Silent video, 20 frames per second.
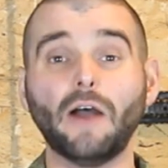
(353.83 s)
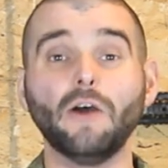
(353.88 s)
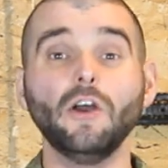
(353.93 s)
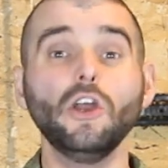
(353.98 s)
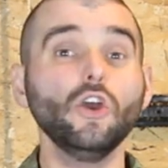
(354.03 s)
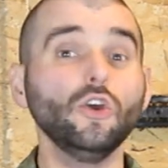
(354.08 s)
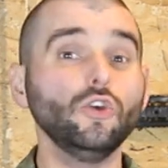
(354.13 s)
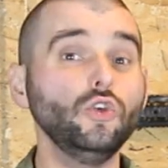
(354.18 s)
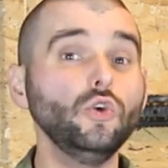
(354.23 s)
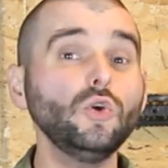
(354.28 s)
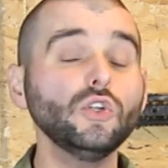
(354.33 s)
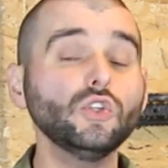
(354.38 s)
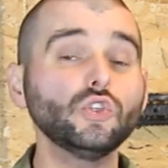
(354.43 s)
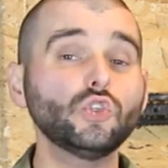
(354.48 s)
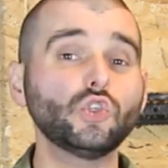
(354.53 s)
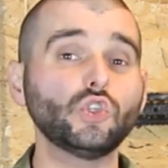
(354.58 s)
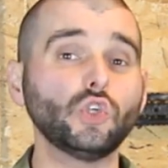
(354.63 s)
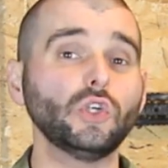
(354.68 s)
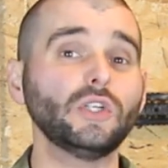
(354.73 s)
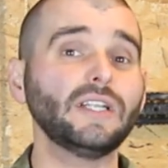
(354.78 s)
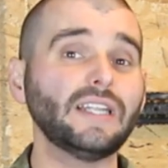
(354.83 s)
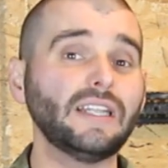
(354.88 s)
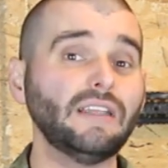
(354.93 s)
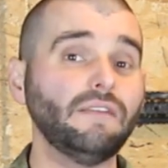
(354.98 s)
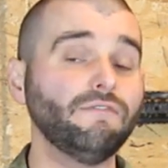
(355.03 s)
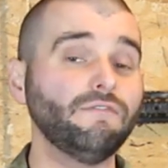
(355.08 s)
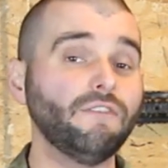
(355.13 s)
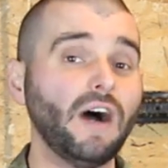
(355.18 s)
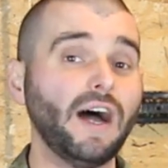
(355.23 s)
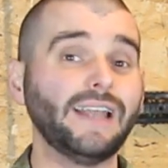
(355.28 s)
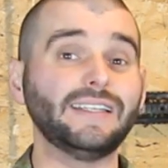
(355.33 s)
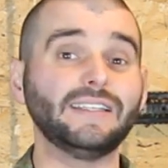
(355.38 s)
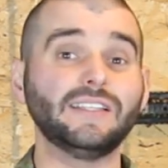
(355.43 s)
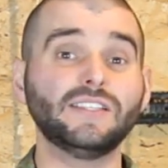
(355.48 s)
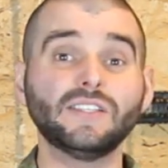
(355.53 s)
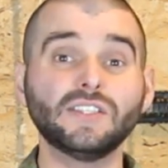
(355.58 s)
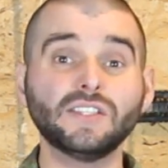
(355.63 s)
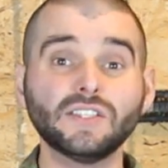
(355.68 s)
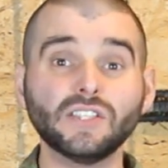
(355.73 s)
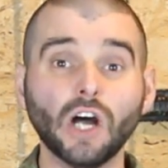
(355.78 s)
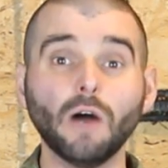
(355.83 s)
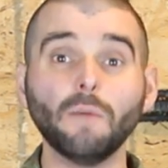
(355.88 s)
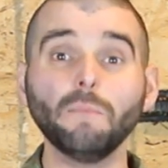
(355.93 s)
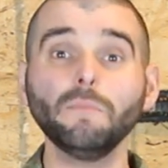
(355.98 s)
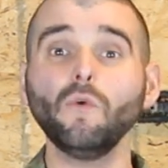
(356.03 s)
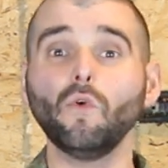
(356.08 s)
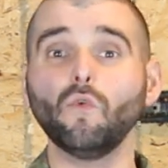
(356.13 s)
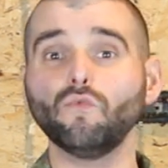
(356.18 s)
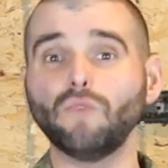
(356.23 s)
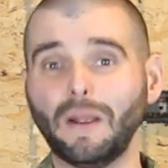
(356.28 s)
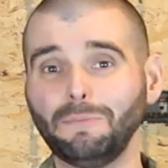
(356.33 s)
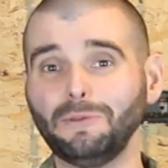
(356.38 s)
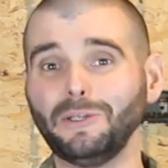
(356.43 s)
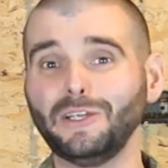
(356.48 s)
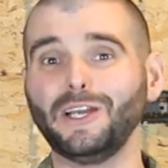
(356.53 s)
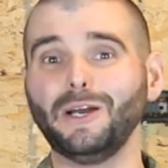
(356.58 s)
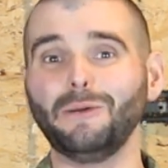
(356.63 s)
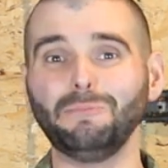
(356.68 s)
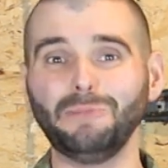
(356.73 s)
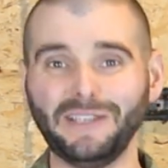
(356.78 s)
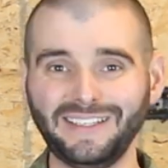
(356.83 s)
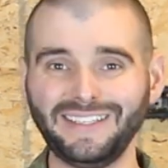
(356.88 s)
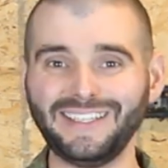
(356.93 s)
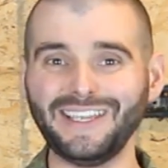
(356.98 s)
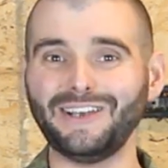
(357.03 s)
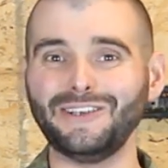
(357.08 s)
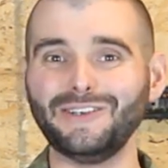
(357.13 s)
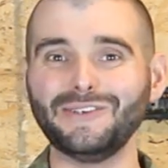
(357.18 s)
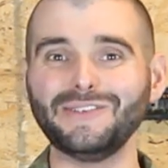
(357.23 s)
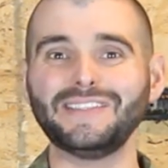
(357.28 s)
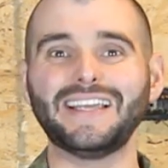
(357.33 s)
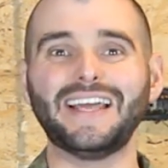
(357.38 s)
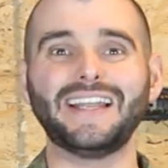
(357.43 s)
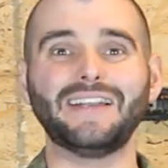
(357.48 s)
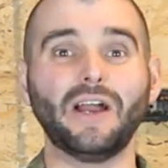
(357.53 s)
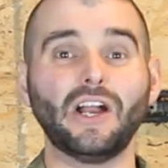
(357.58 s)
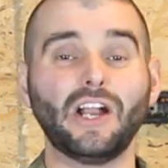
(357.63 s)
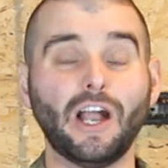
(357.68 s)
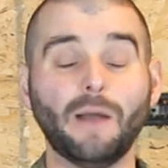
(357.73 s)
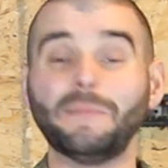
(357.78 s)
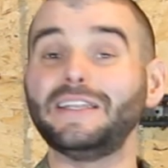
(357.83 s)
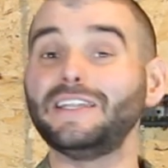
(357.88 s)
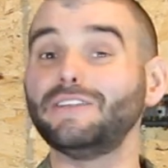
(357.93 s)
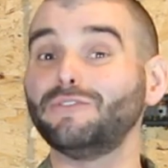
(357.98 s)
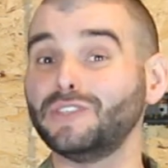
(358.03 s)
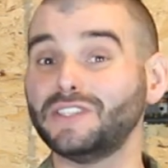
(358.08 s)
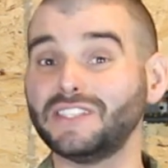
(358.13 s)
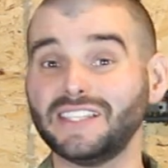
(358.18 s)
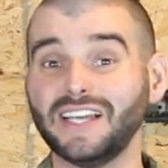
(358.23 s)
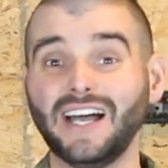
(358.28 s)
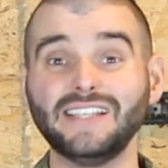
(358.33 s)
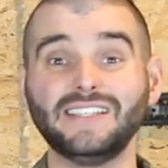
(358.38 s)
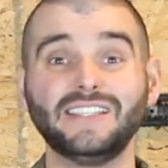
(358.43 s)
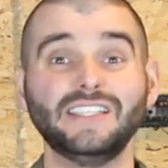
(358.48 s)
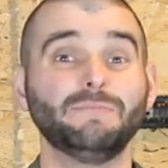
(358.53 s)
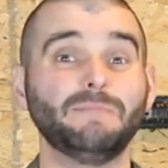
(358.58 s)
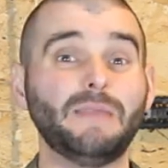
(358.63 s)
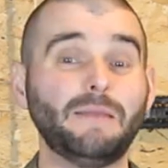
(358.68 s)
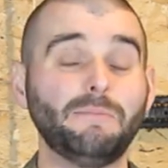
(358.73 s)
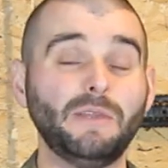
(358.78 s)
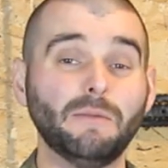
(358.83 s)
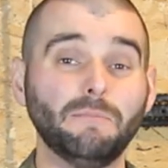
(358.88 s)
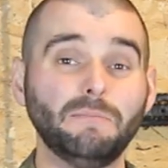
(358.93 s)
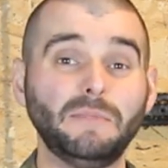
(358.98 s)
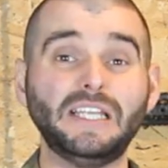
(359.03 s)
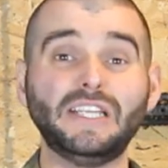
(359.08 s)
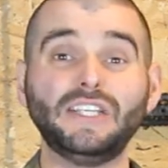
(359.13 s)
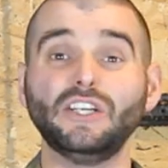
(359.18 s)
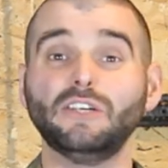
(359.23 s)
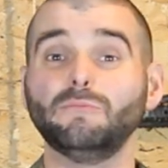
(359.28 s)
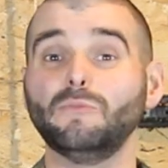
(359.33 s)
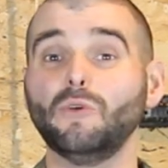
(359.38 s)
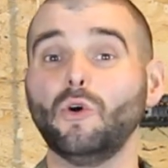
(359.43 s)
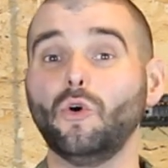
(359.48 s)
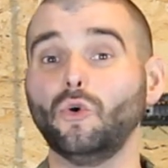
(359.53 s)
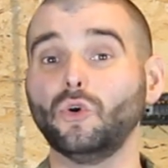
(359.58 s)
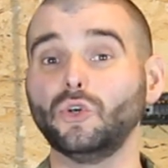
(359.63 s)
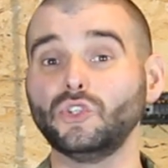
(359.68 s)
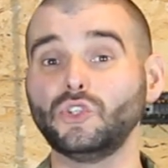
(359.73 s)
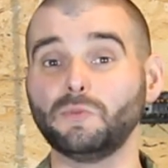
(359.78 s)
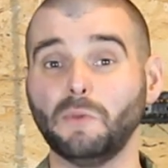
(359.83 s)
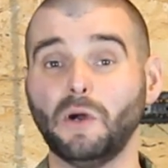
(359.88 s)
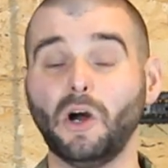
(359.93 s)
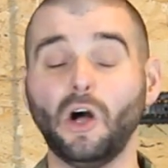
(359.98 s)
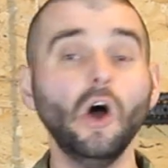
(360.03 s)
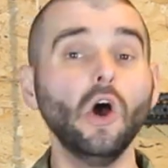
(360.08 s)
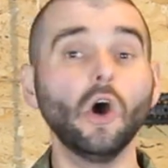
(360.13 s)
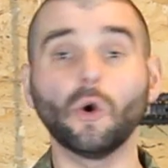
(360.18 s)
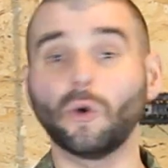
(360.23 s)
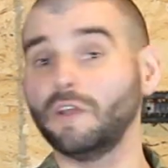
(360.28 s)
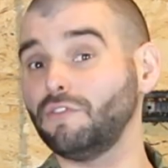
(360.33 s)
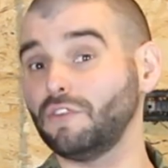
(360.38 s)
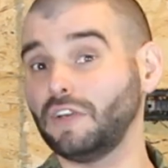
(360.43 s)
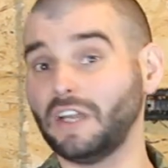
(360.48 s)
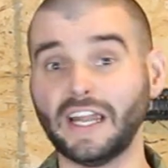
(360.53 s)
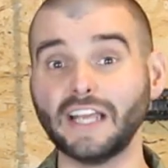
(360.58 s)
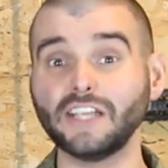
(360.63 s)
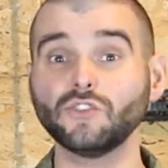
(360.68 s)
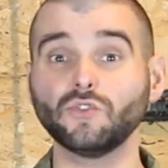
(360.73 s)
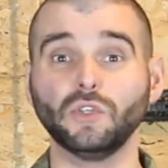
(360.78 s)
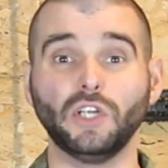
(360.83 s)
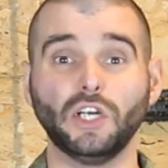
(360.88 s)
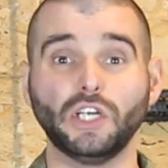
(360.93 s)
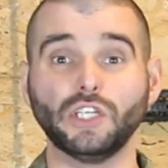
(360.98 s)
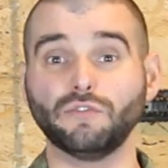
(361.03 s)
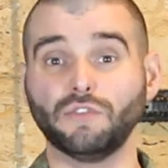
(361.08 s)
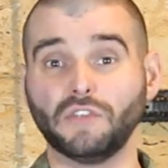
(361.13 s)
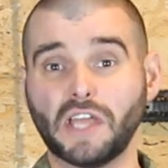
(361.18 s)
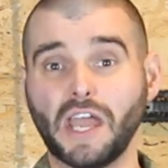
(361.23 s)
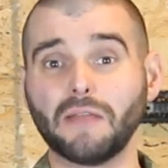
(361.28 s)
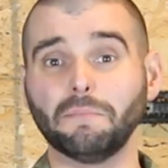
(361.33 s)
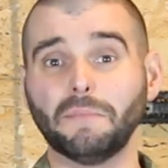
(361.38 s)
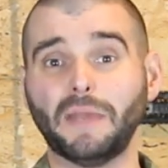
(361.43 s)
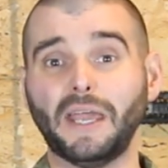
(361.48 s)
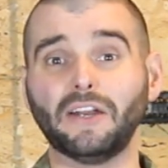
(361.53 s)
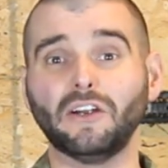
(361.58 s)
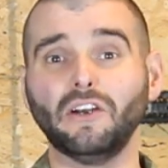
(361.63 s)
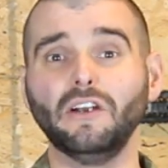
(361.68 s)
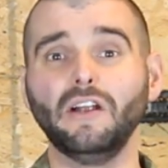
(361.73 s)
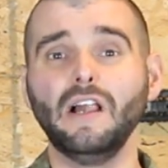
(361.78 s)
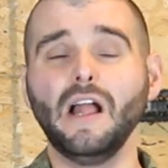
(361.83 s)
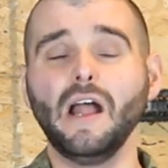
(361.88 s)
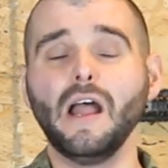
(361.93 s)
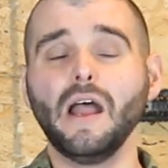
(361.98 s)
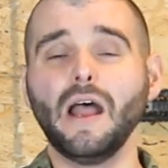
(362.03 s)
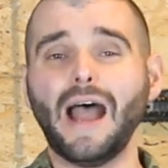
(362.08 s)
Now, you can certainly find some replica plate carriers that come in different sizes, maybe a medium or a small, or even an extra large for that matter.